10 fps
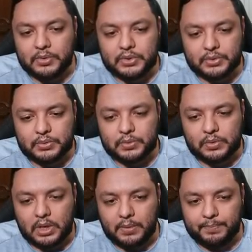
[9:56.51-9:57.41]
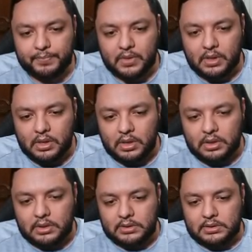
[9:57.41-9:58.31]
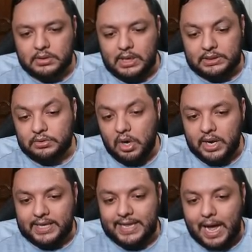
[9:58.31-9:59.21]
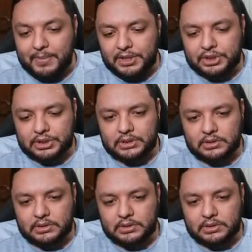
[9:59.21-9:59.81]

to um, like to not get damaged.